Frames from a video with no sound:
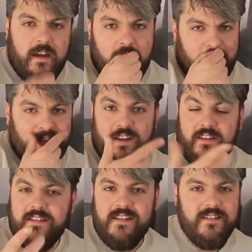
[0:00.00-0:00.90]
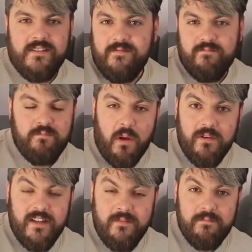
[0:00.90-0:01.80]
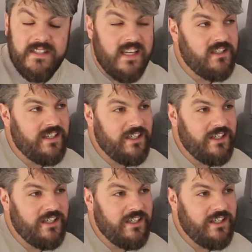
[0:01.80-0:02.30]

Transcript: I don't know, this is probably potentially